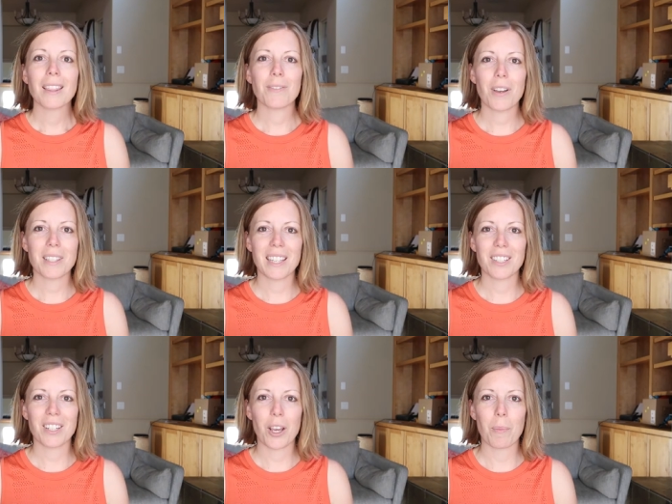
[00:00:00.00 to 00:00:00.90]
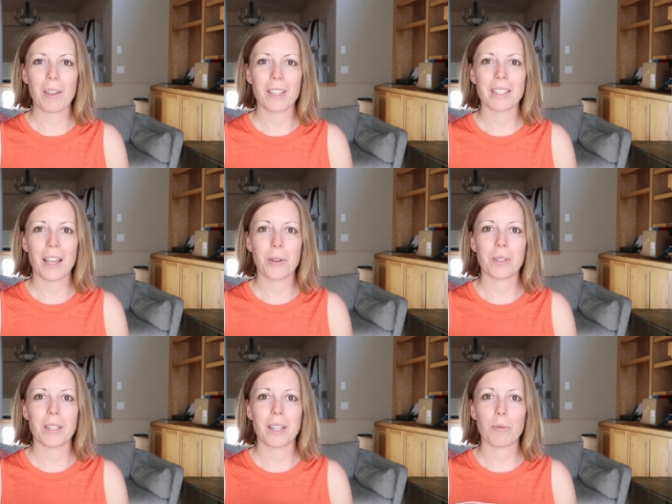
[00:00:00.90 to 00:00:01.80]
The first thing to note about these
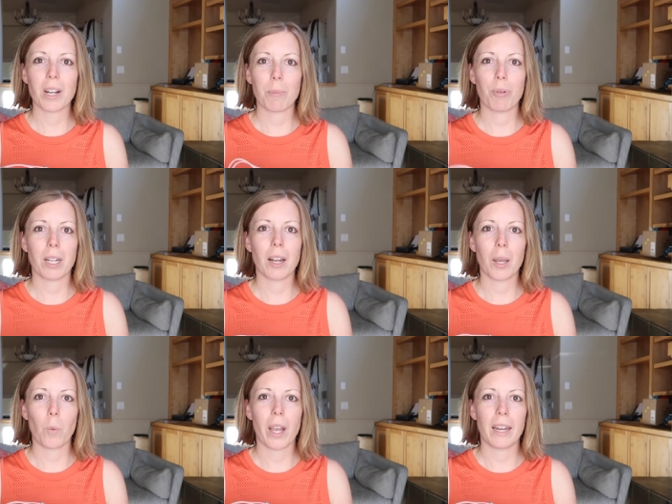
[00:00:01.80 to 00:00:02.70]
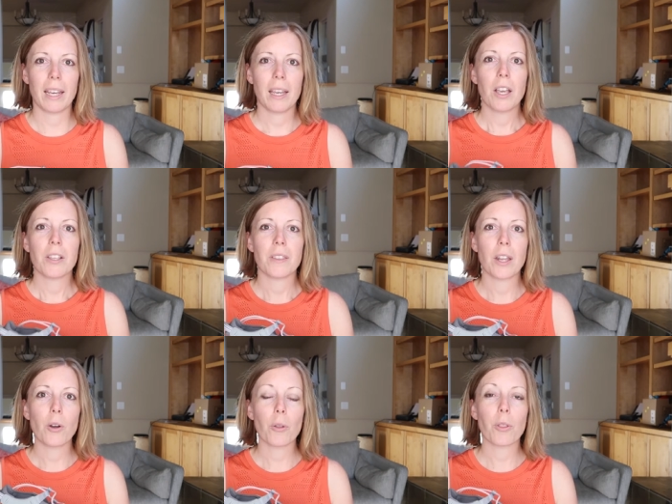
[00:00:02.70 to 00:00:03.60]
sandals is they're really pretty lightweight.
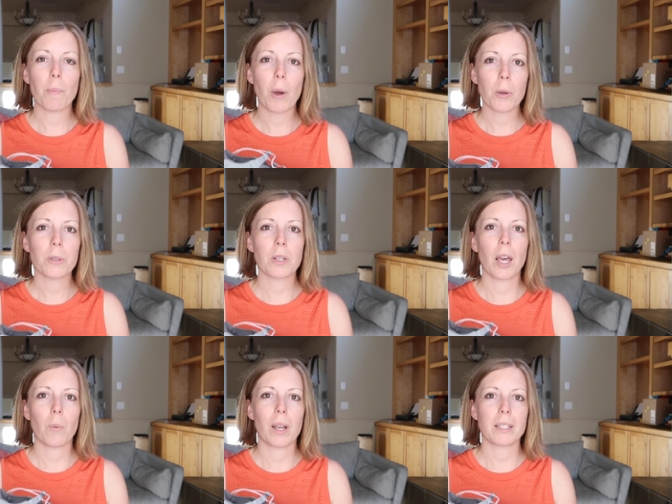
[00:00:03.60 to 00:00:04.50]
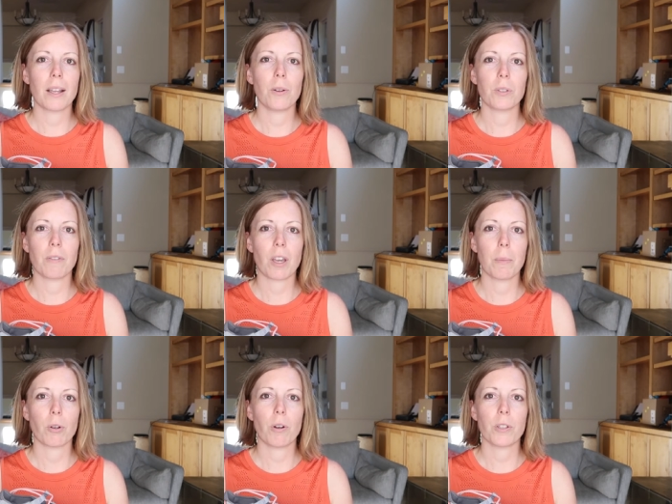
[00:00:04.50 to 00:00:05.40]
They're not the most lightweight sandals I've
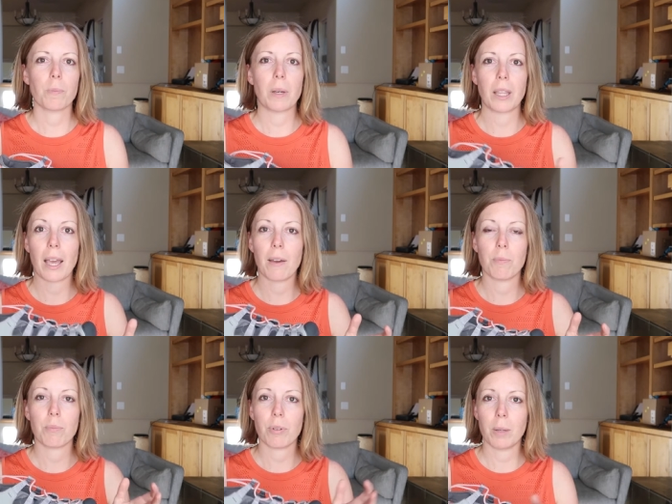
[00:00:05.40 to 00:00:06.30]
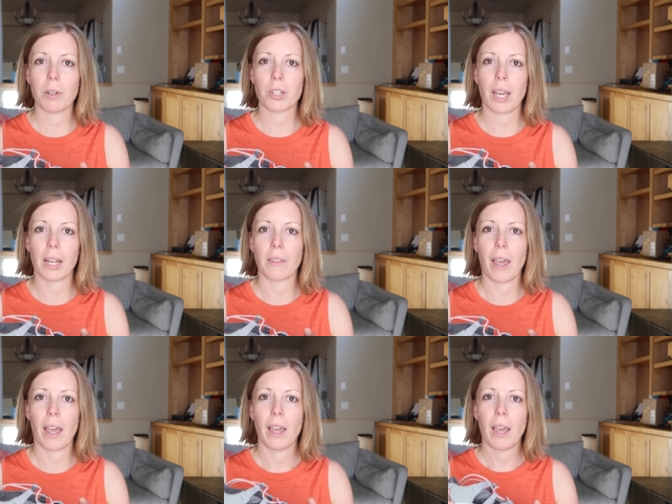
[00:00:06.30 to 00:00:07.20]
come across, but they're pretty much getting
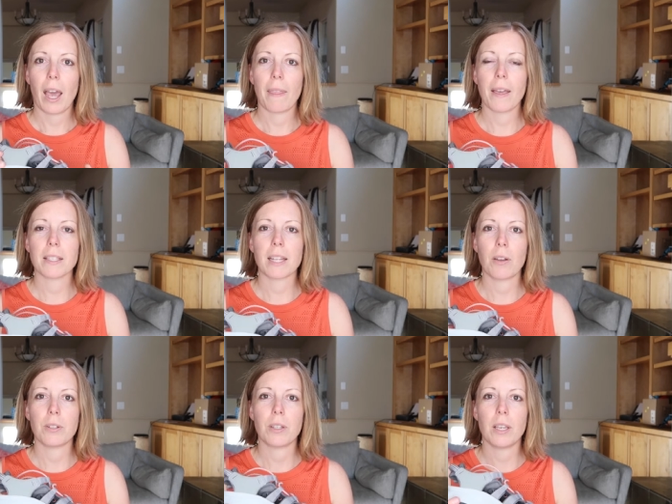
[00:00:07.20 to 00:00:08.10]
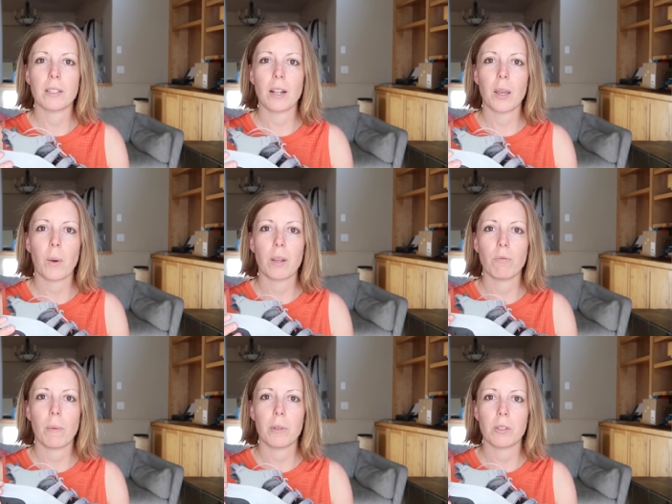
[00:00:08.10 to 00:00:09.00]
there, and that's down to this
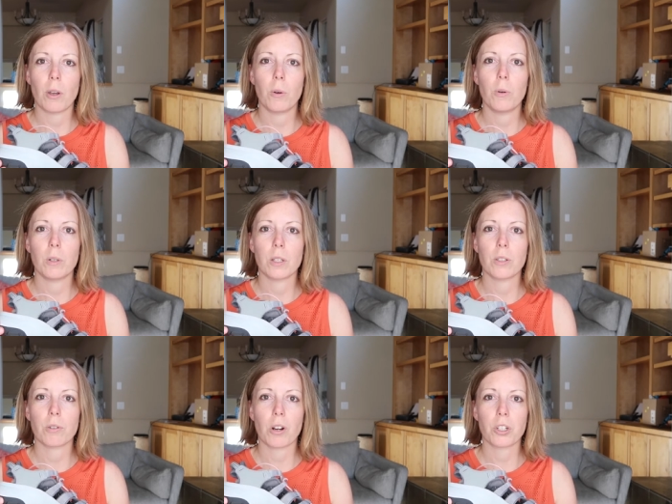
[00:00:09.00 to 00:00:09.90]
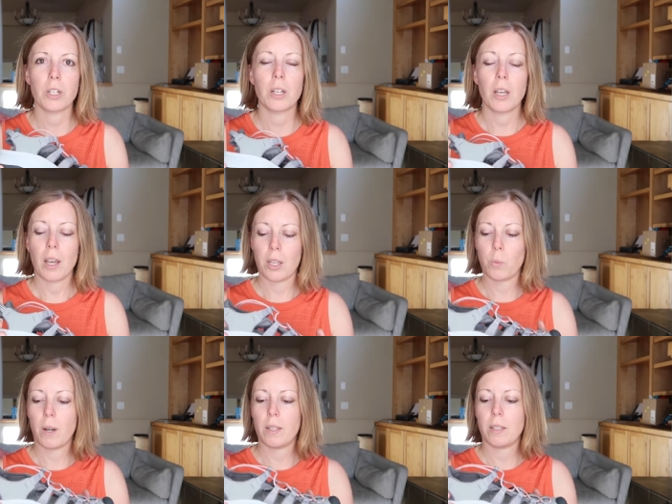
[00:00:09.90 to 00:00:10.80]
lightweight rubber sole construction,
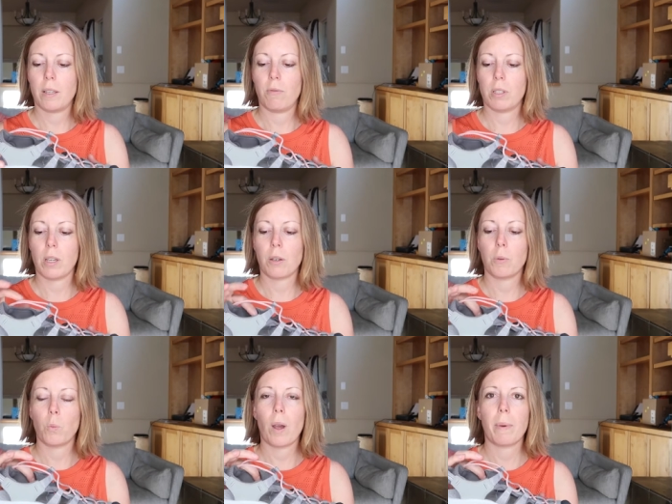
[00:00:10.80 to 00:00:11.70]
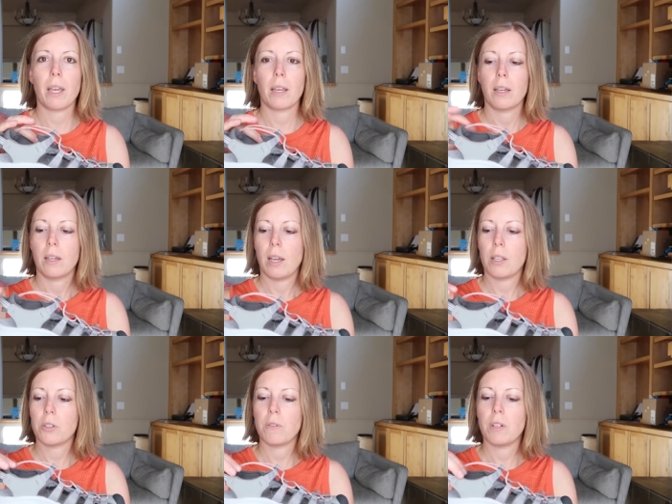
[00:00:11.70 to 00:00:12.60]
as well as the recycled webbing
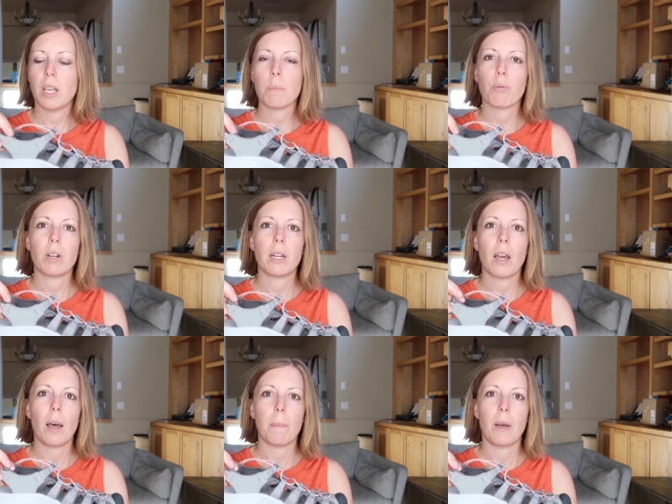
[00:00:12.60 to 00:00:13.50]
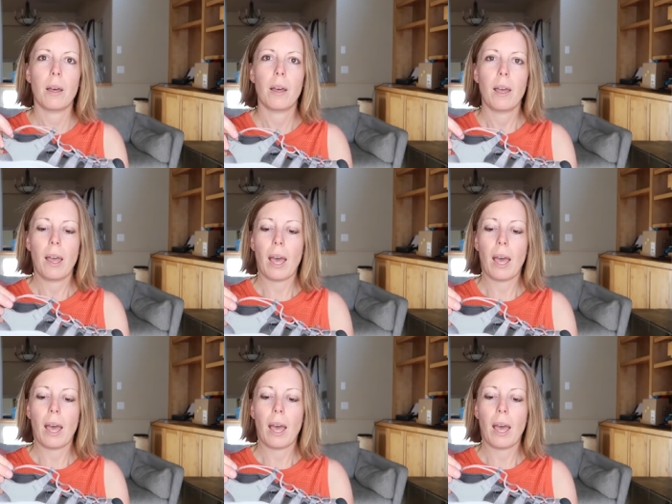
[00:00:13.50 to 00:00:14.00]
and sort of neoprene upper,